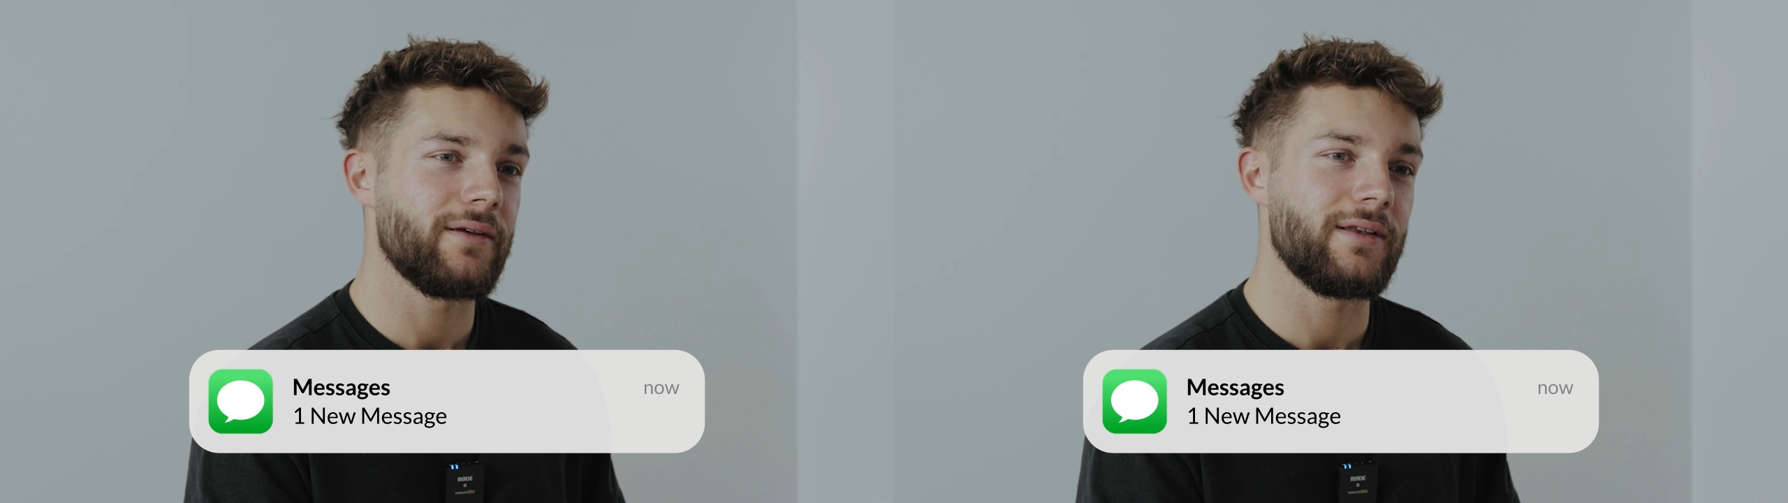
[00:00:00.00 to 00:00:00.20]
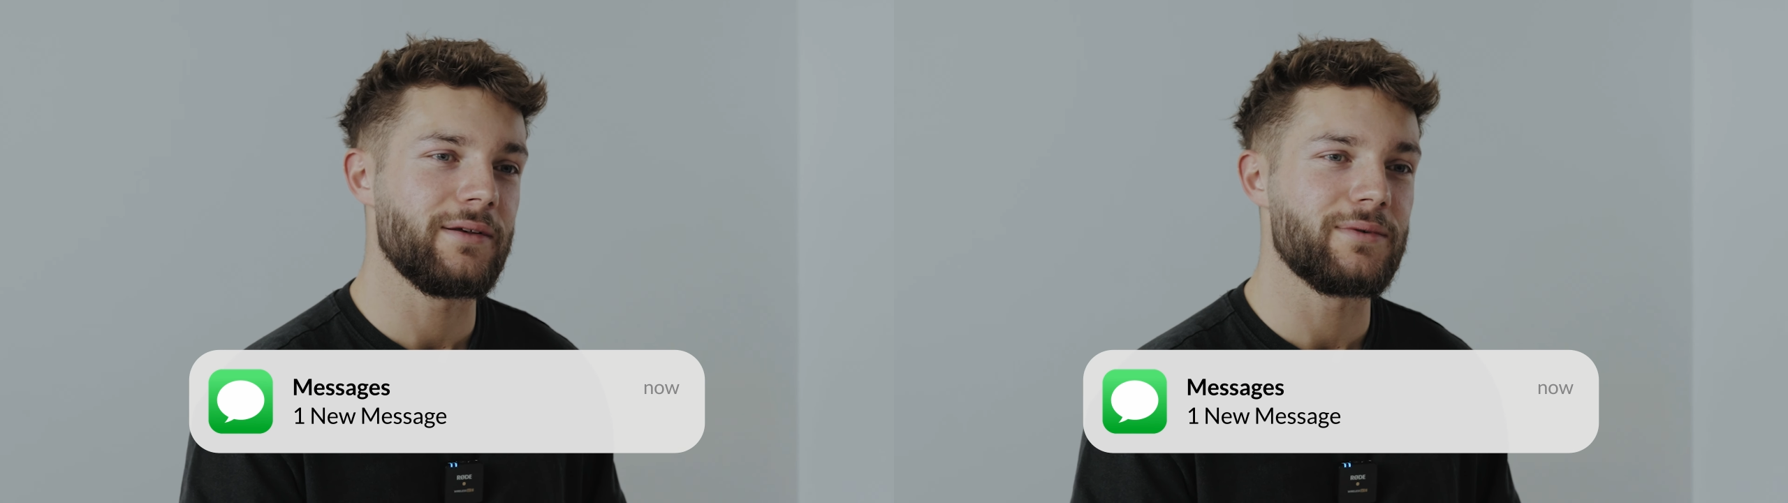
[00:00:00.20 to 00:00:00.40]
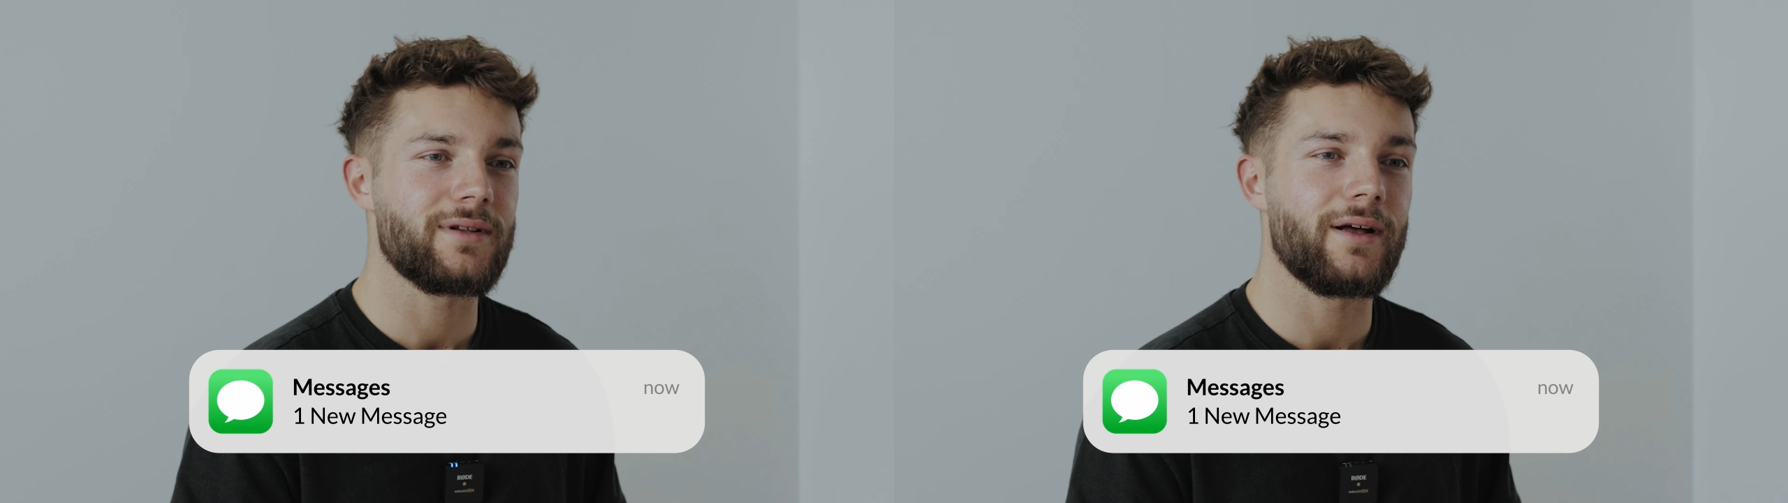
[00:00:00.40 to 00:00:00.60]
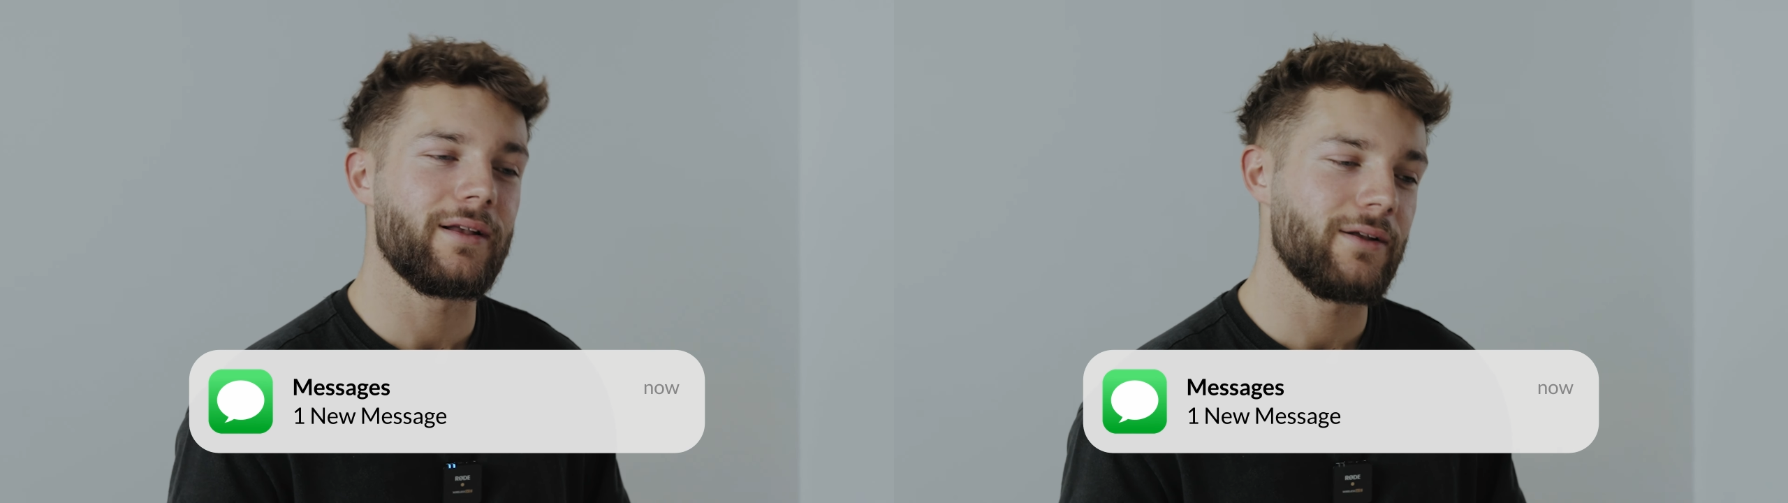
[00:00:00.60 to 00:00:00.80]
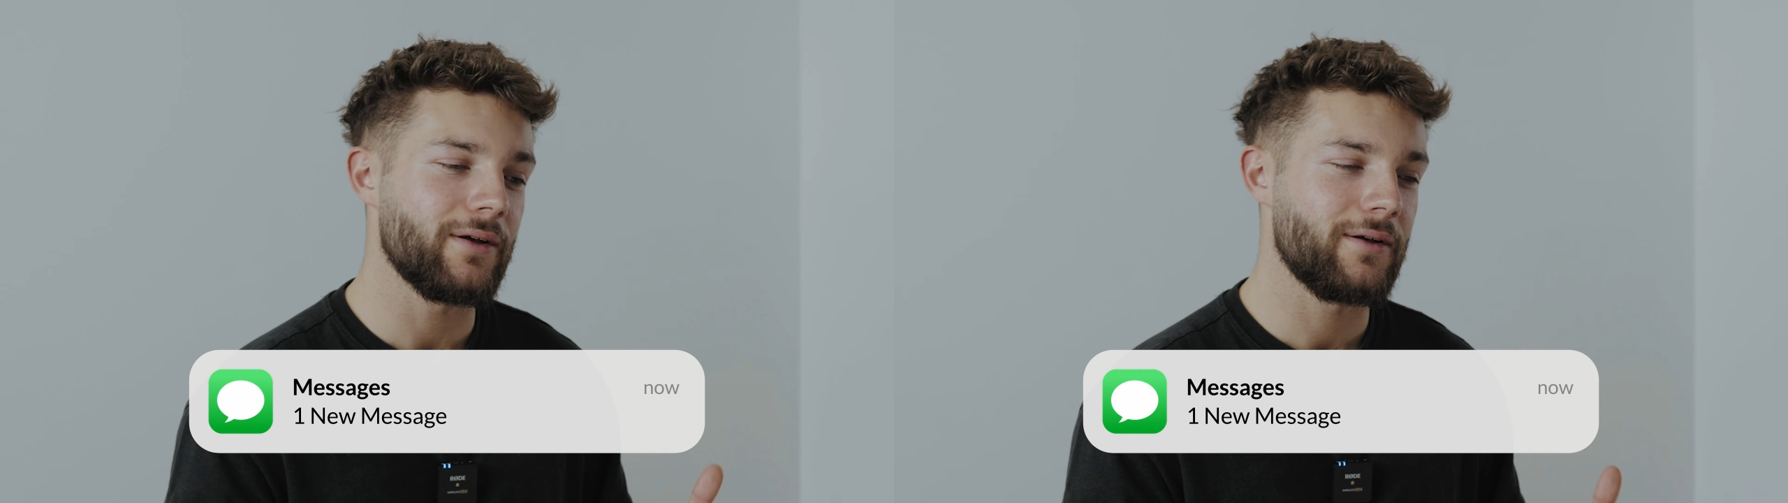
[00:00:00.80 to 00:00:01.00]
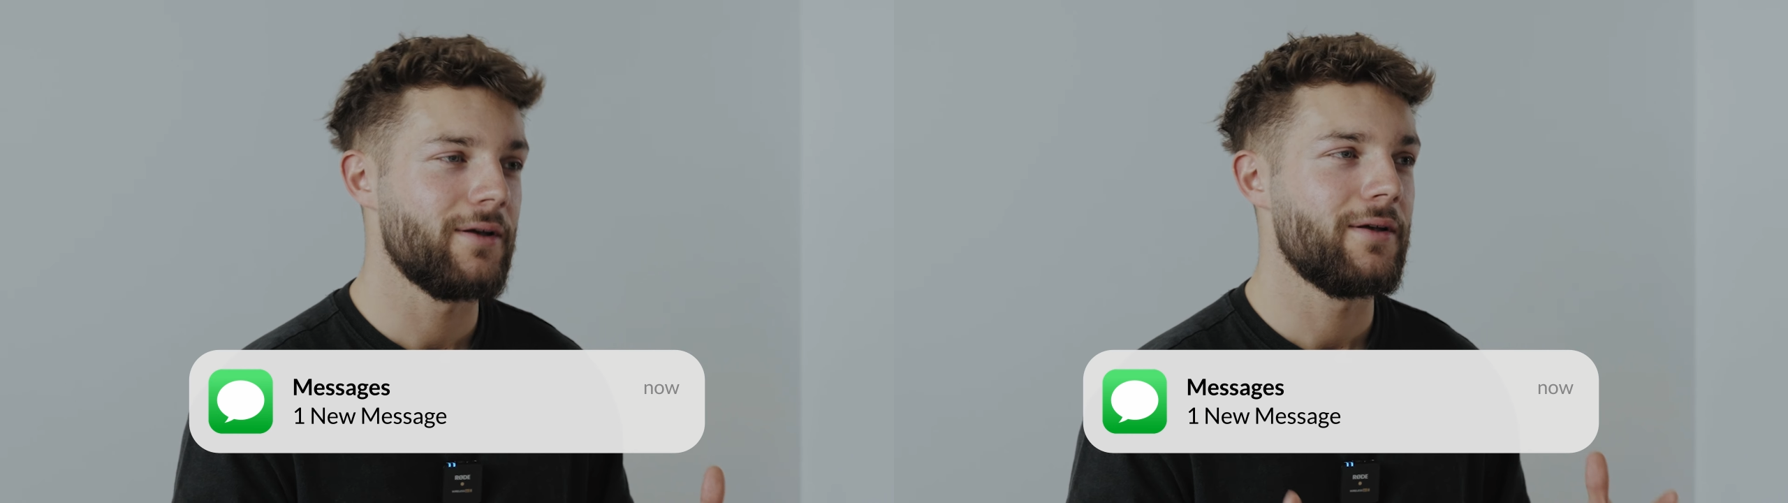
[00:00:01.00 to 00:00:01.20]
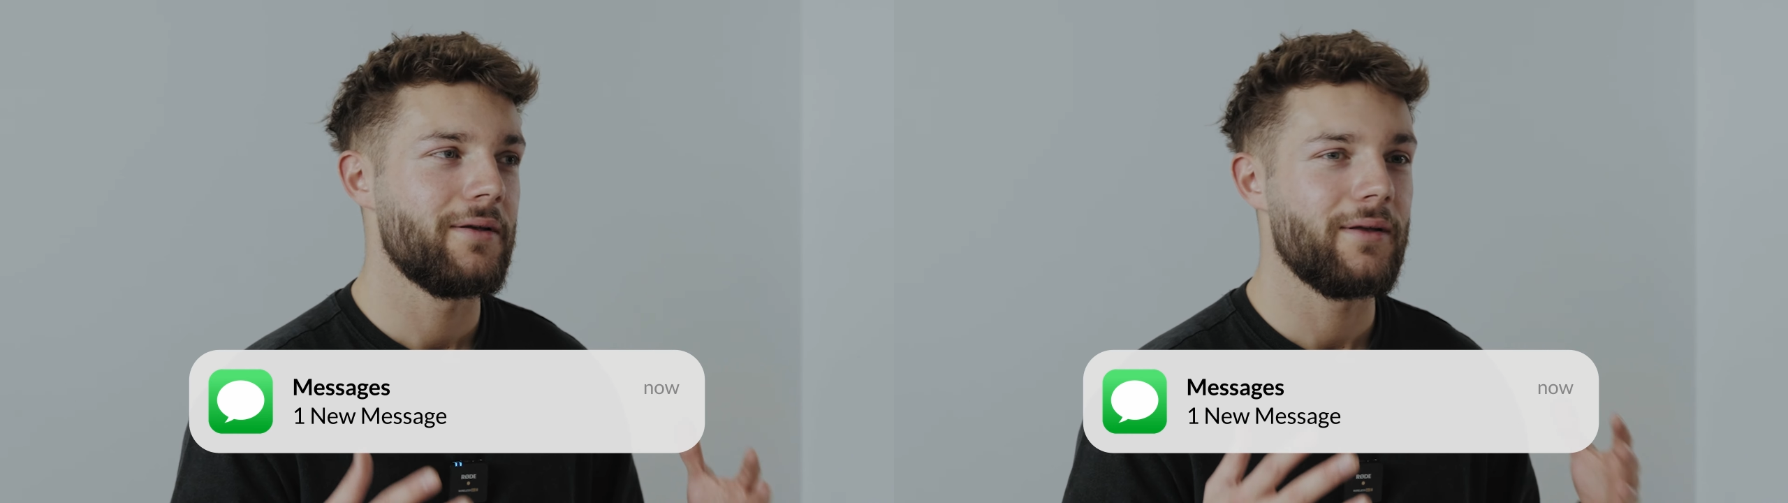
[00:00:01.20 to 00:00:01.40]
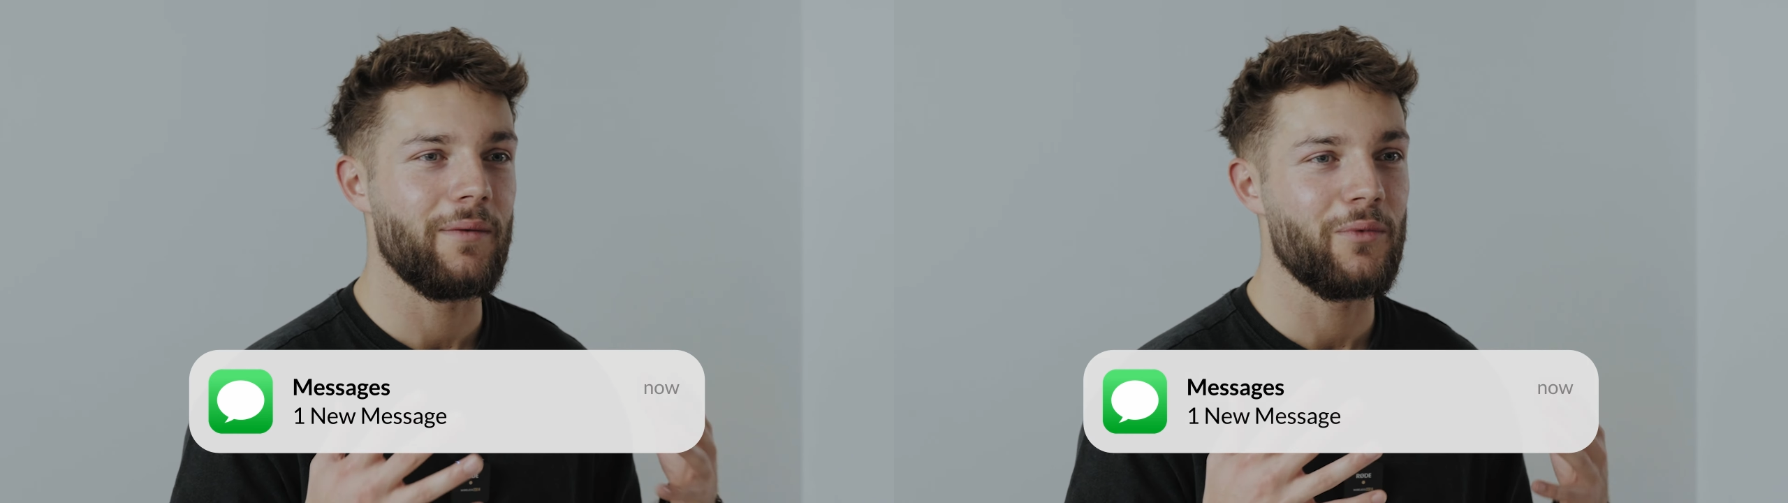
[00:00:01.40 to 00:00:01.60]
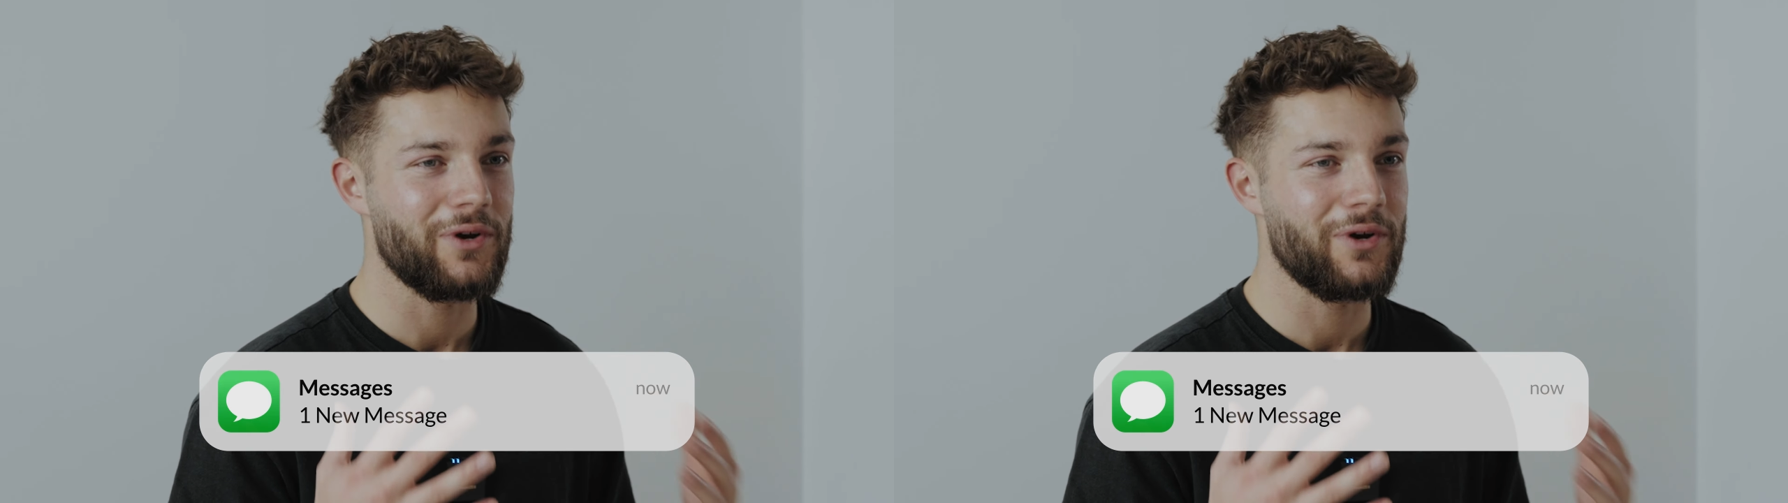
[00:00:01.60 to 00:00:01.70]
and he was like, look, I'm